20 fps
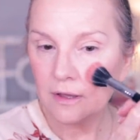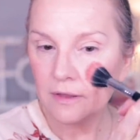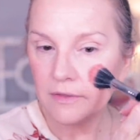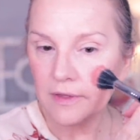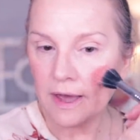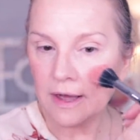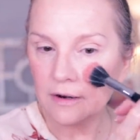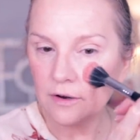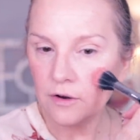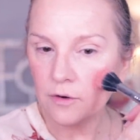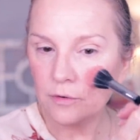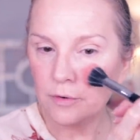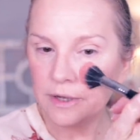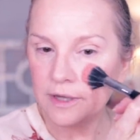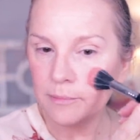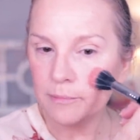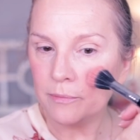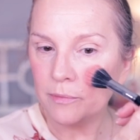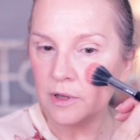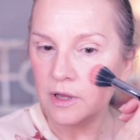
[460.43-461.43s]
that
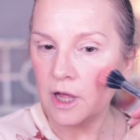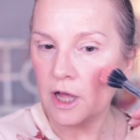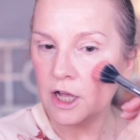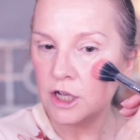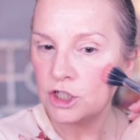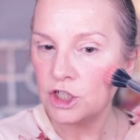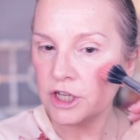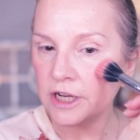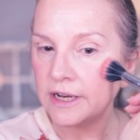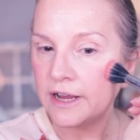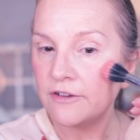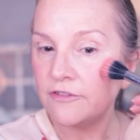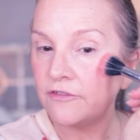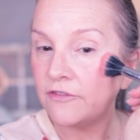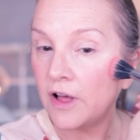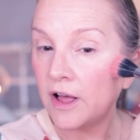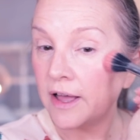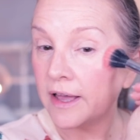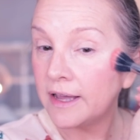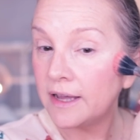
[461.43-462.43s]
cream blush and I
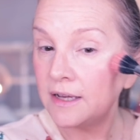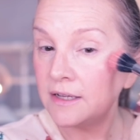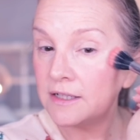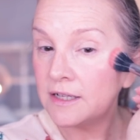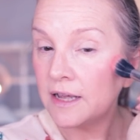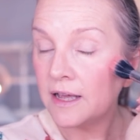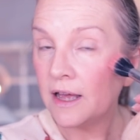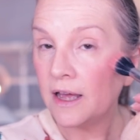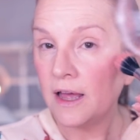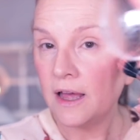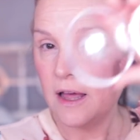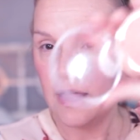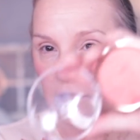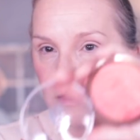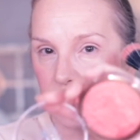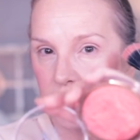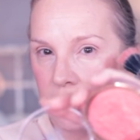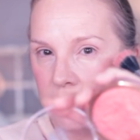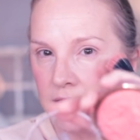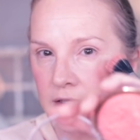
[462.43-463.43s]
find
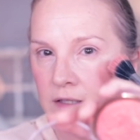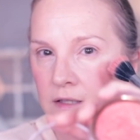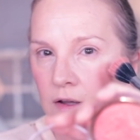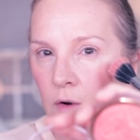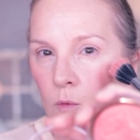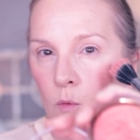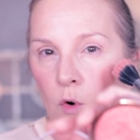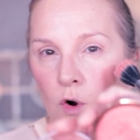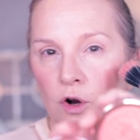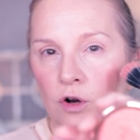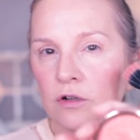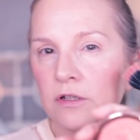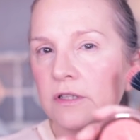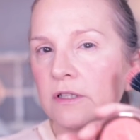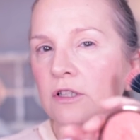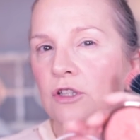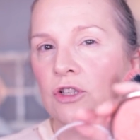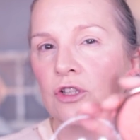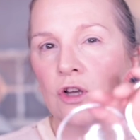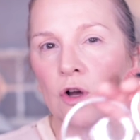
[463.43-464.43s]
this works
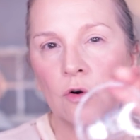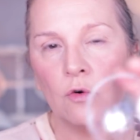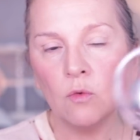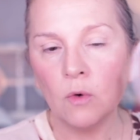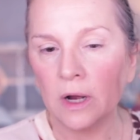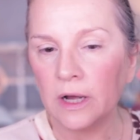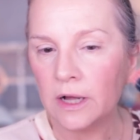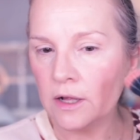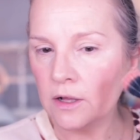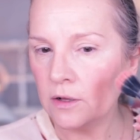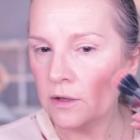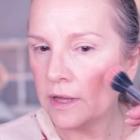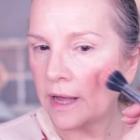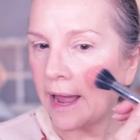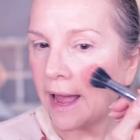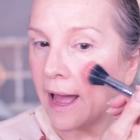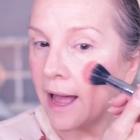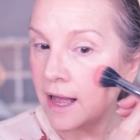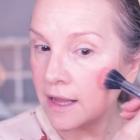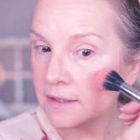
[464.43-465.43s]
so well
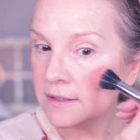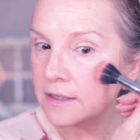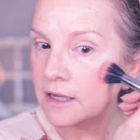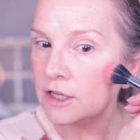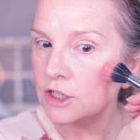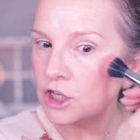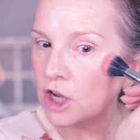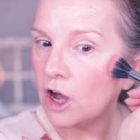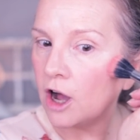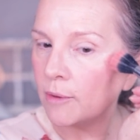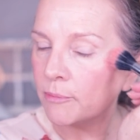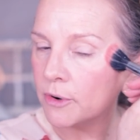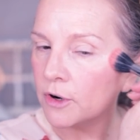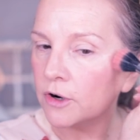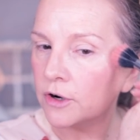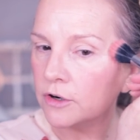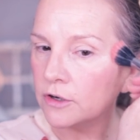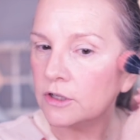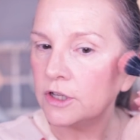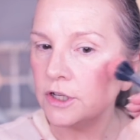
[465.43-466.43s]
as a
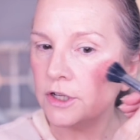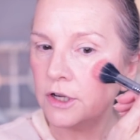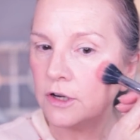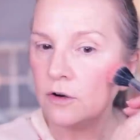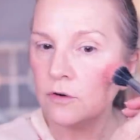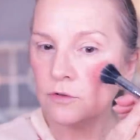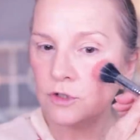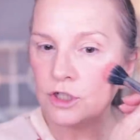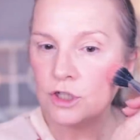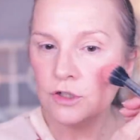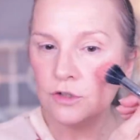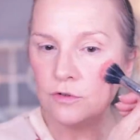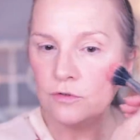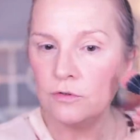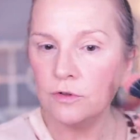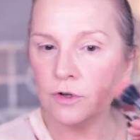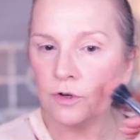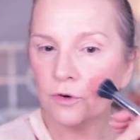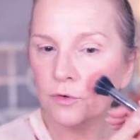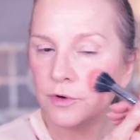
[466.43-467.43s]
topper, you know, to
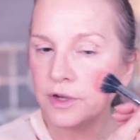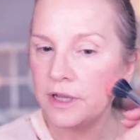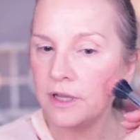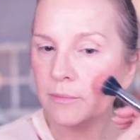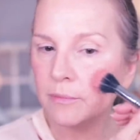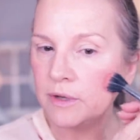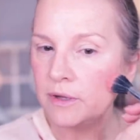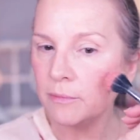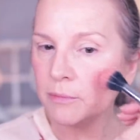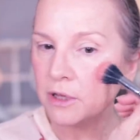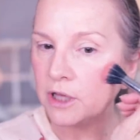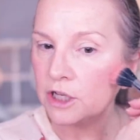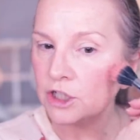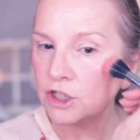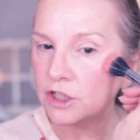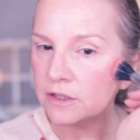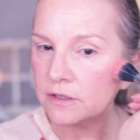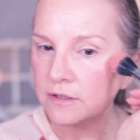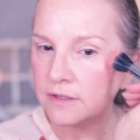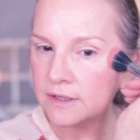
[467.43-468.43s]
the cream
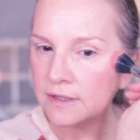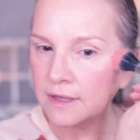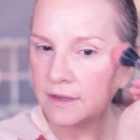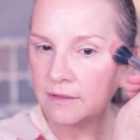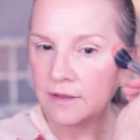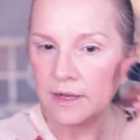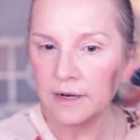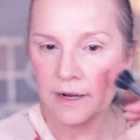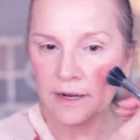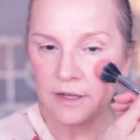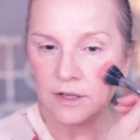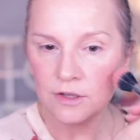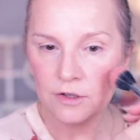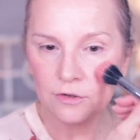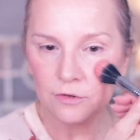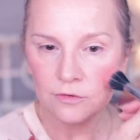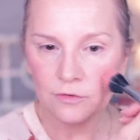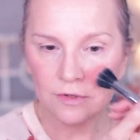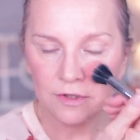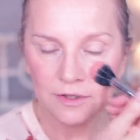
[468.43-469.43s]
blushes that I
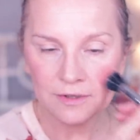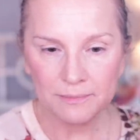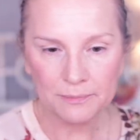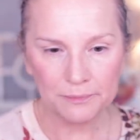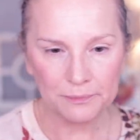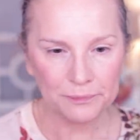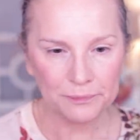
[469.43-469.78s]
use.